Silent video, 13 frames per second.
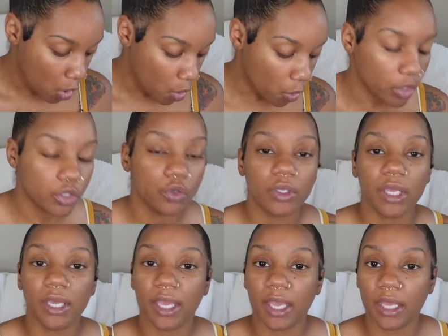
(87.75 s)
or you
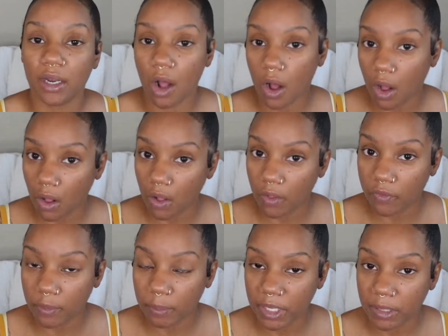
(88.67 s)
can get all
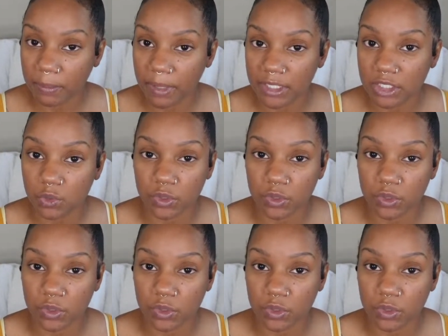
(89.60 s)
the pigments,